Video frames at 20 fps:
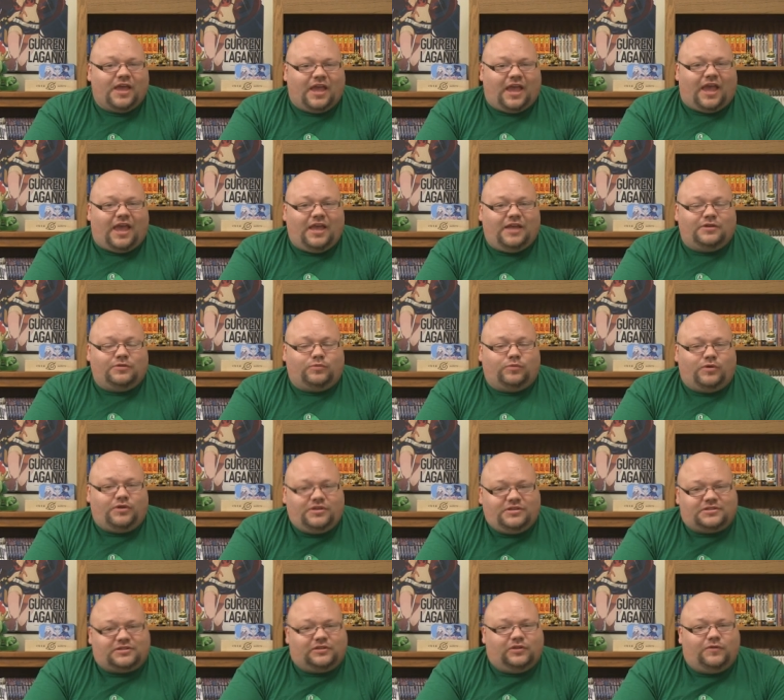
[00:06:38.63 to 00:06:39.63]
And
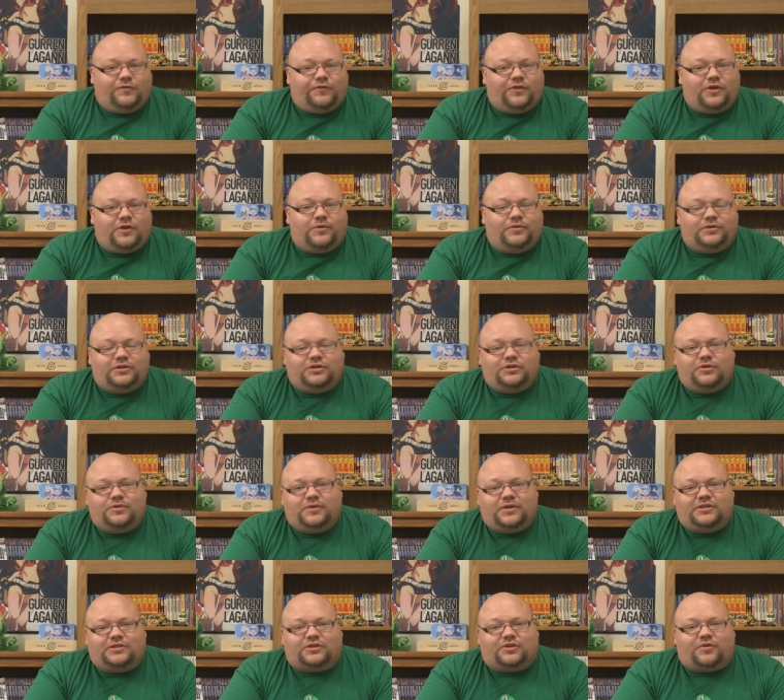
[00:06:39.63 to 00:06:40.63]
what is Luffy going to do
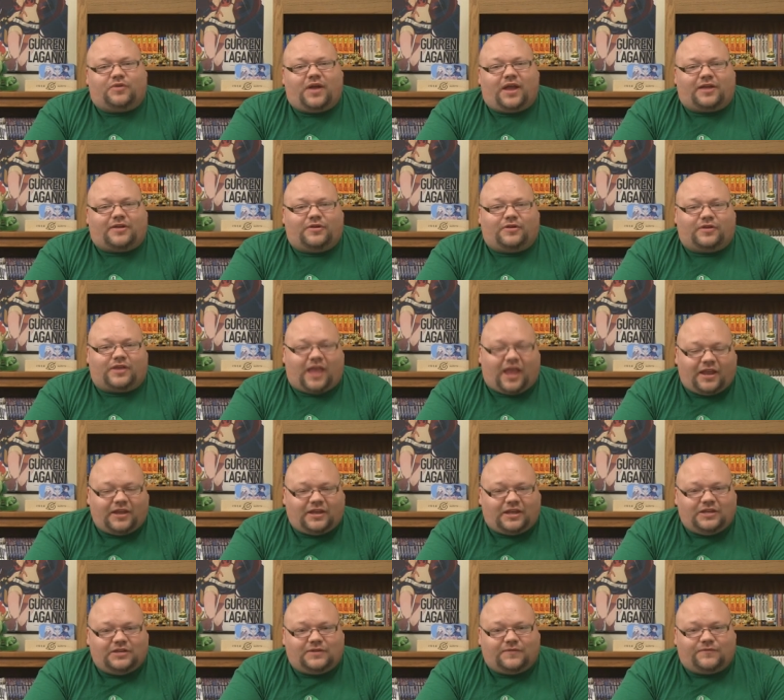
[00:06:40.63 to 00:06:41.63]
against Cracker? Can
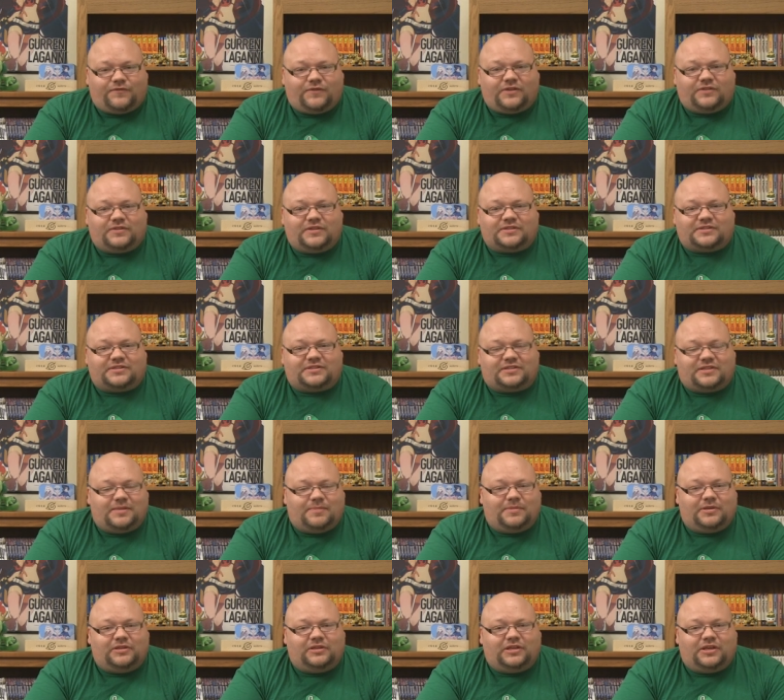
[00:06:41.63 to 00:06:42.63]
he defeat this
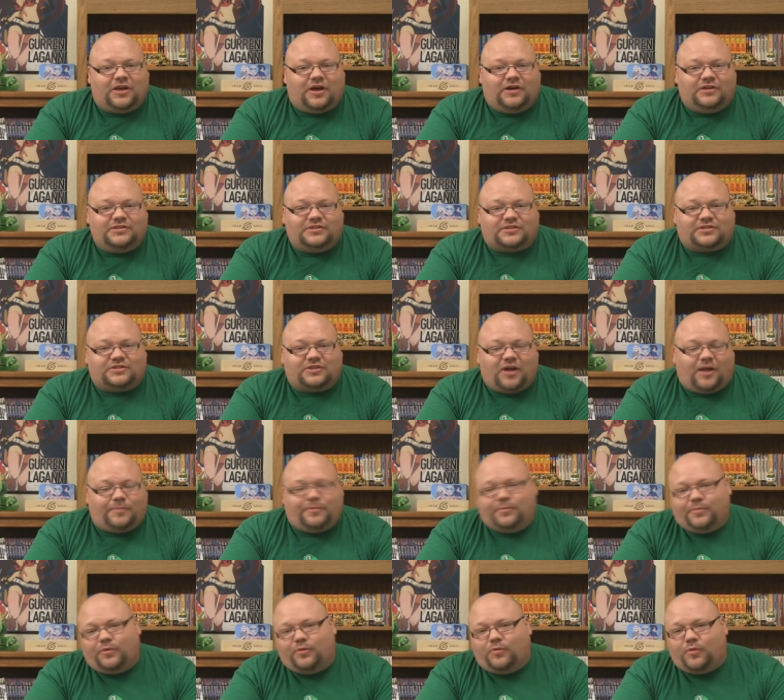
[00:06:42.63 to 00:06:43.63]
seemingly
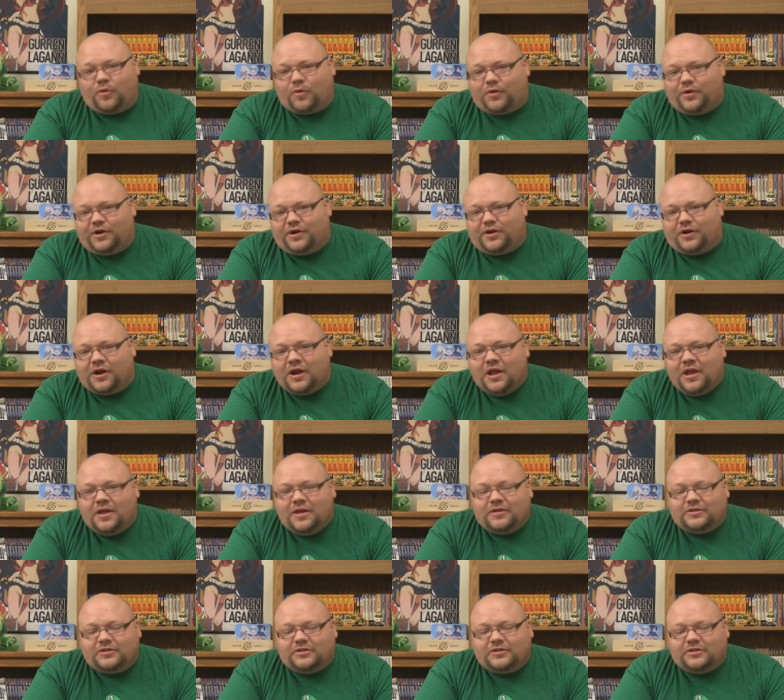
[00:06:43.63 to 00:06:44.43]
unstoppable warrior?